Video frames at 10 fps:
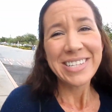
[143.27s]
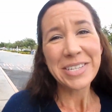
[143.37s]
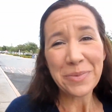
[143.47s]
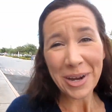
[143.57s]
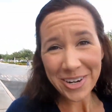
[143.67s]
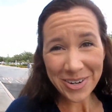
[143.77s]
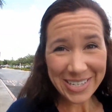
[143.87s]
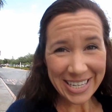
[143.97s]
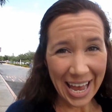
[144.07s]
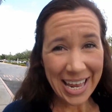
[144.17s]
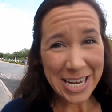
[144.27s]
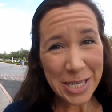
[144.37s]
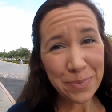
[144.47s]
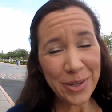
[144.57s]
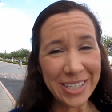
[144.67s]
Tomorrow is
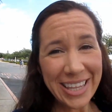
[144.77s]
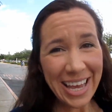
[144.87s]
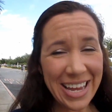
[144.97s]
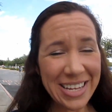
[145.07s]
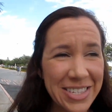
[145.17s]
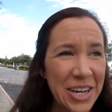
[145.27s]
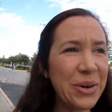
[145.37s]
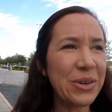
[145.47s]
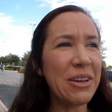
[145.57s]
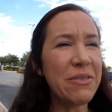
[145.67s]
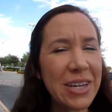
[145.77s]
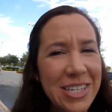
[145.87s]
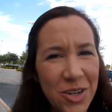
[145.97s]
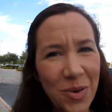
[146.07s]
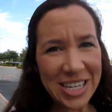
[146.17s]
Eddie's birthday. So if you
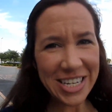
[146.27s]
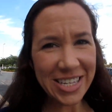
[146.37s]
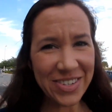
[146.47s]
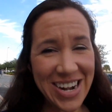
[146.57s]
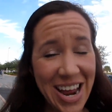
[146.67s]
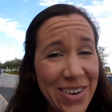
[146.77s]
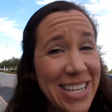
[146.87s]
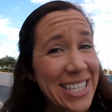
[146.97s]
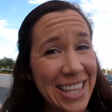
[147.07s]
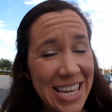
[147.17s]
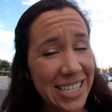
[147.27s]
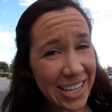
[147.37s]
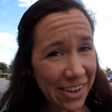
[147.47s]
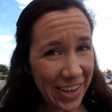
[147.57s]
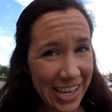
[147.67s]
guys are watching this right now, it's
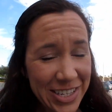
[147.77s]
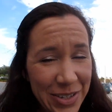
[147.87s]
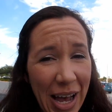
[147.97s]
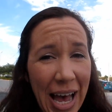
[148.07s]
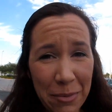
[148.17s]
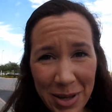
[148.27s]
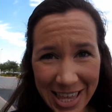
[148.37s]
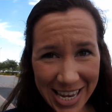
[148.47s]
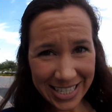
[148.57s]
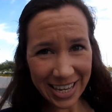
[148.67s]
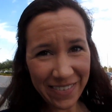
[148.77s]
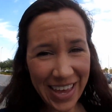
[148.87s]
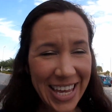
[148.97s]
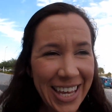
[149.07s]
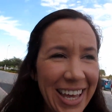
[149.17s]
Thanksgiving. So happy
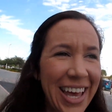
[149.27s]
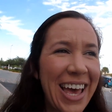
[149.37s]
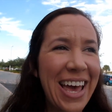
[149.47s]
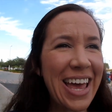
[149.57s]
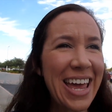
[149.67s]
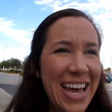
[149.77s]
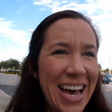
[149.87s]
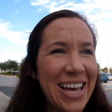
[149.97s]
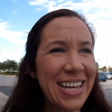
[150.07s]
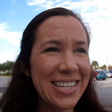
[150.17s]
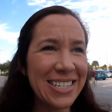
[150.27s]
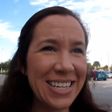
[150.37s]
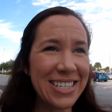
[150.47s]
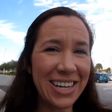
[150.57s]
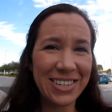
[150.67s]
Thanksgiving. And
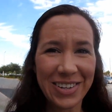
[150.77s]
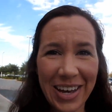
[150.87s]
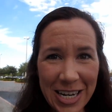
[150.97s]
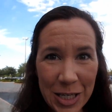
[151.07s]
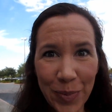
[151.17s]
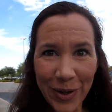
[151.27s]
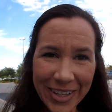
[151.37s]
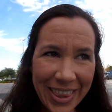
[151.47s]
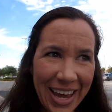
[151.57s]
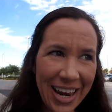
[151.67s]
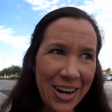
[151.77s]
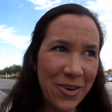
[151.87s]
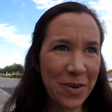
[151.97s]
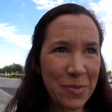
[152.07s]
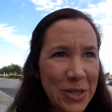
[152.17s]
it's also Eddie's birthday,
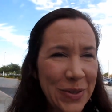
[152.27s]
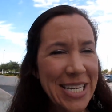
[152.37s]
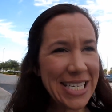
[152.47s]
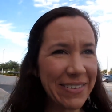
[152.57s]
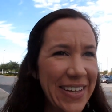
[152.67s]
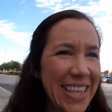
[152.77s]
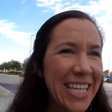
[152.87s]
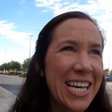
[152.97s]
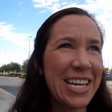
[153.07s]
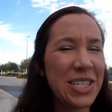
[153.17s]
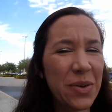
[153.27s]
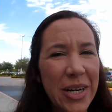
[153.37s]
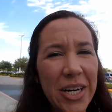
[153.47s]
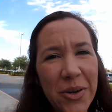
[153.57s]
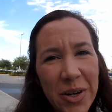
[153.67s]
November twenty-seventh. So
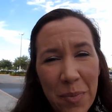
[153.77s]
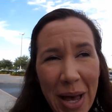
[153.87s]
we're gonna go into